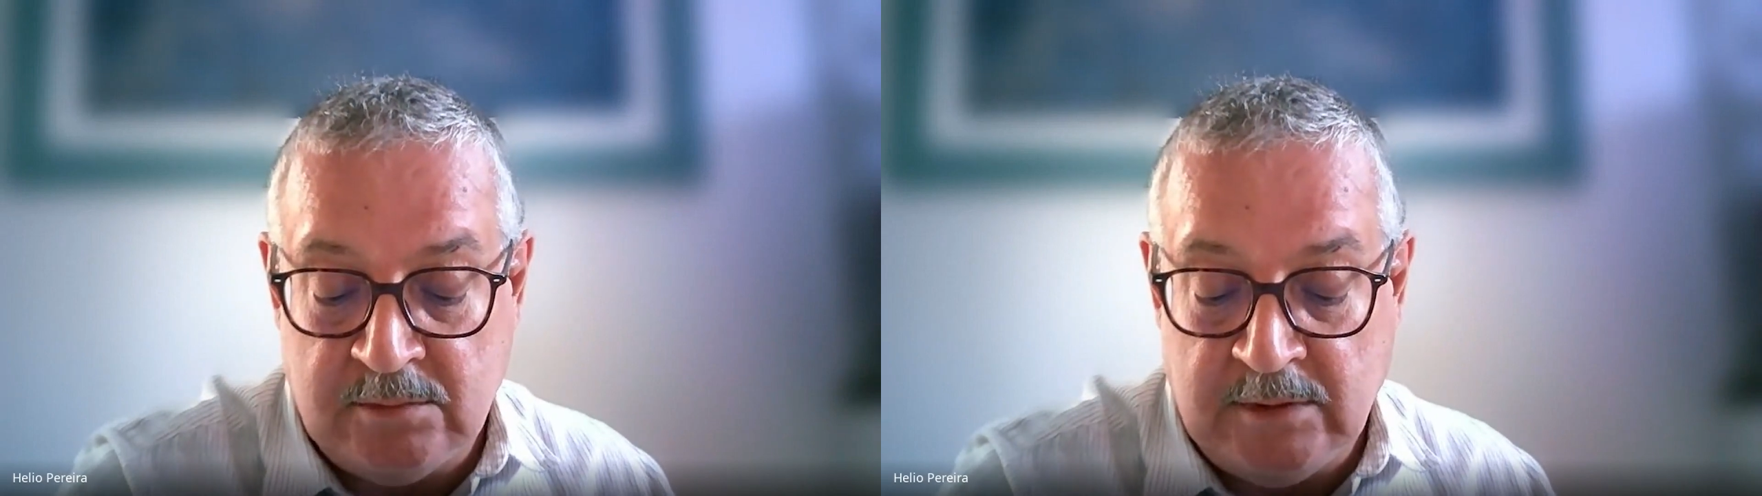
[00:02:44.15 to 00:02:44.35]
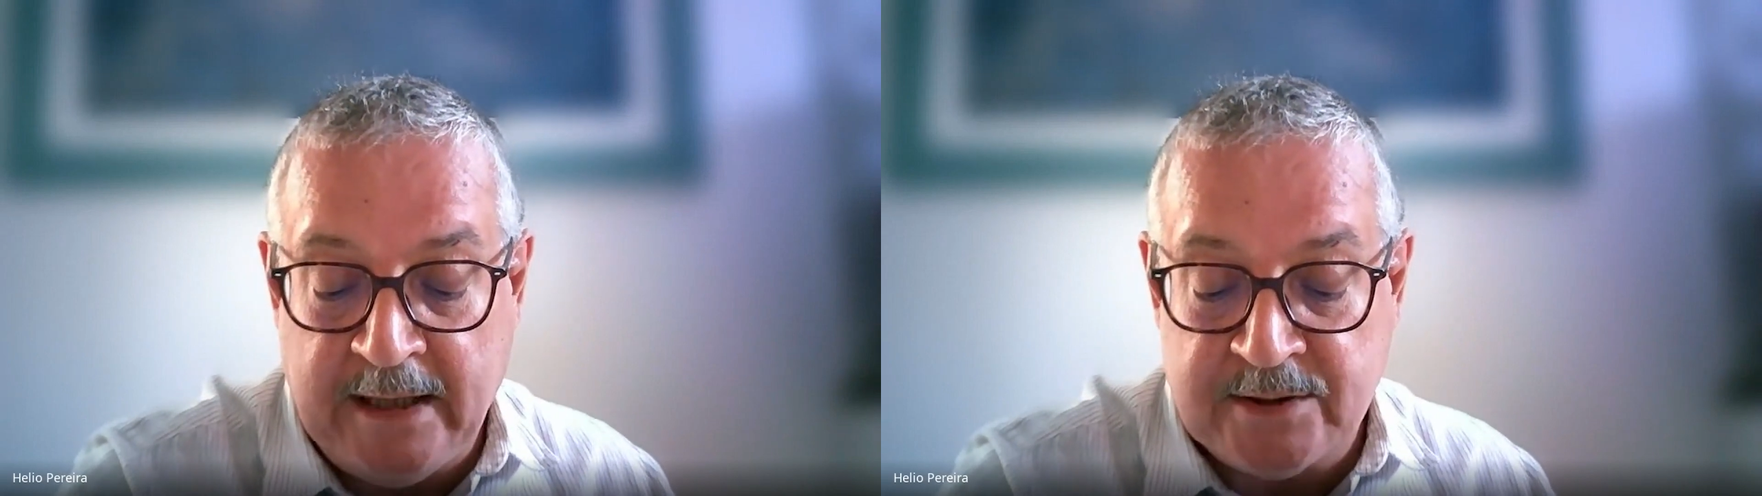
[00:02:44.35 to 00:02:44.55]

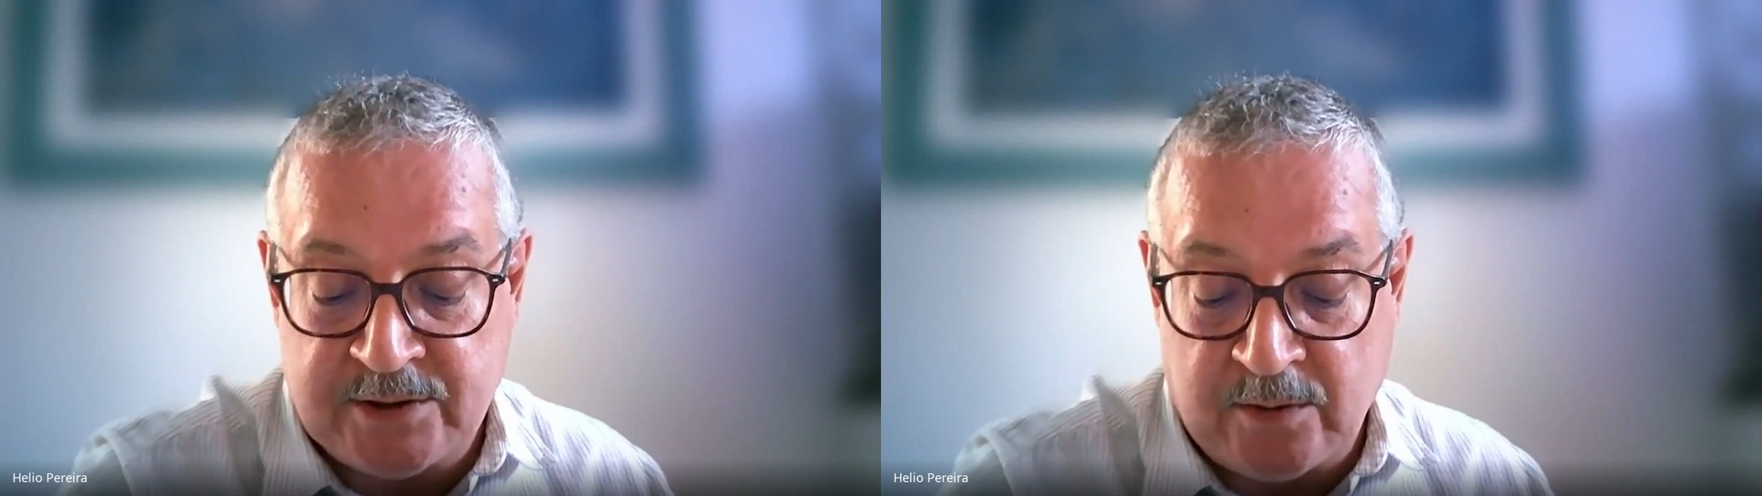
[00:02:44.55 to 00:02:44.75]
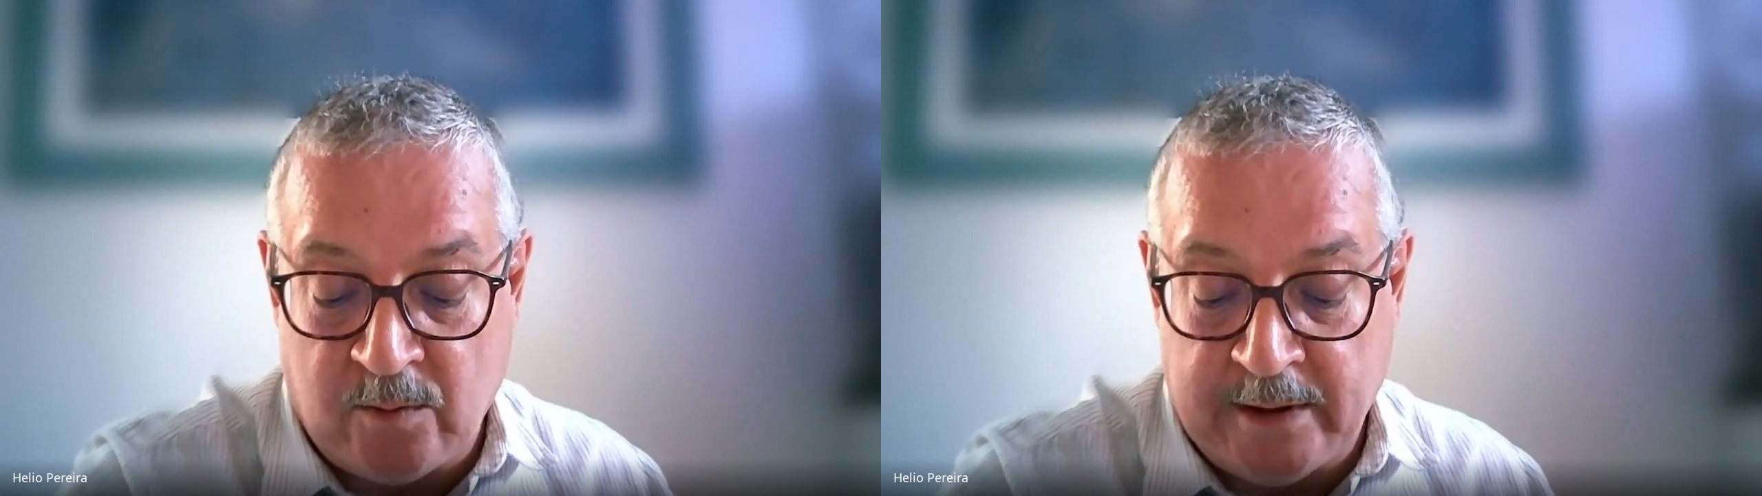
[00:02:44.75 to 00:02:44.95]

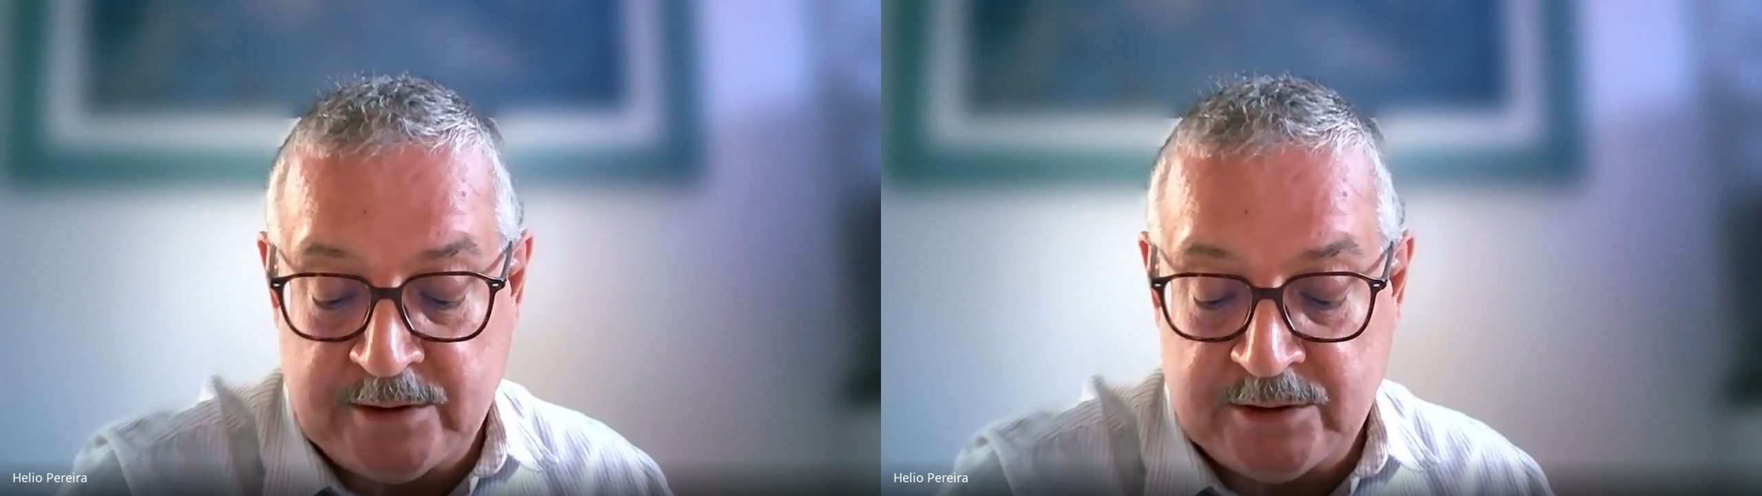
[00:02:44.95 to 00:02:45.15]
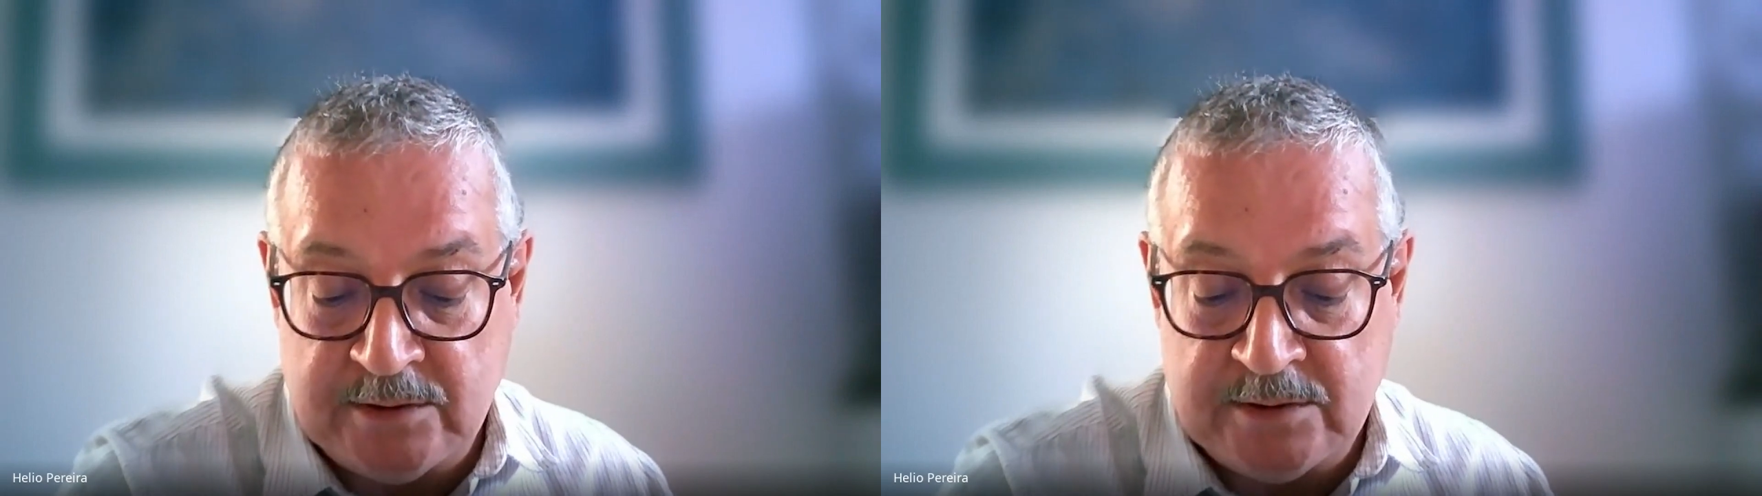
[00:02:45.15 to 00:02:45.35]
answer
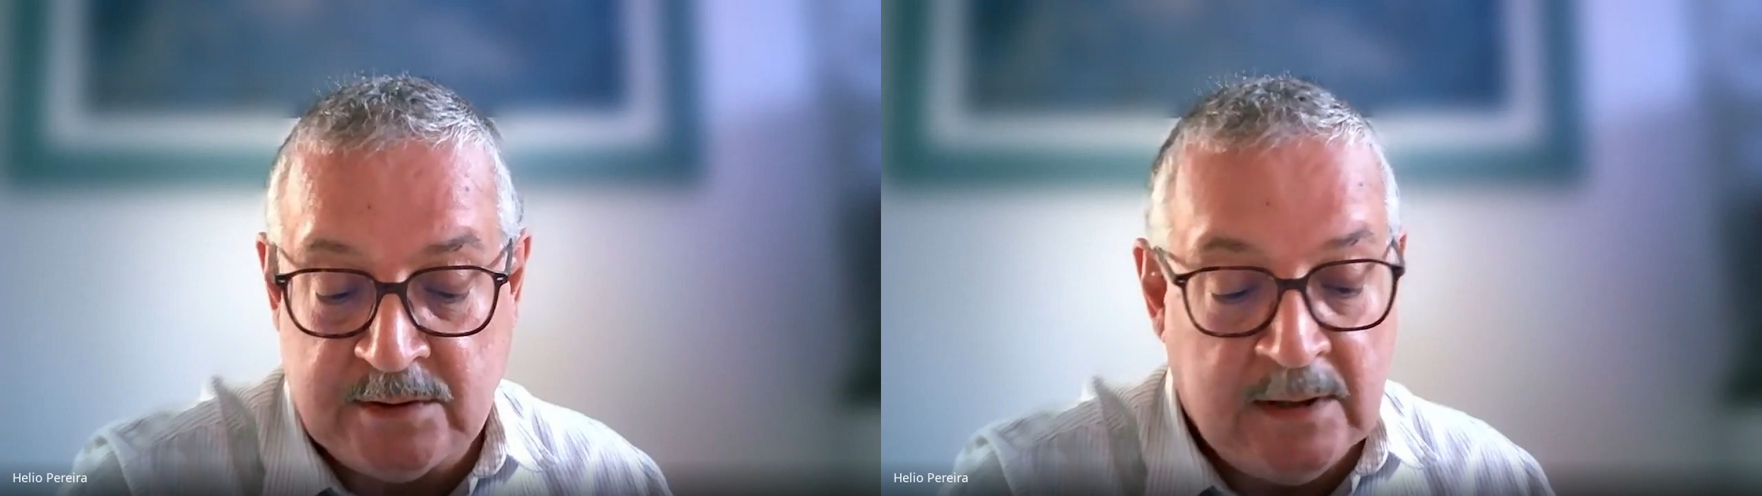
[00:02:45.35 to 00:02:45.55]
questions.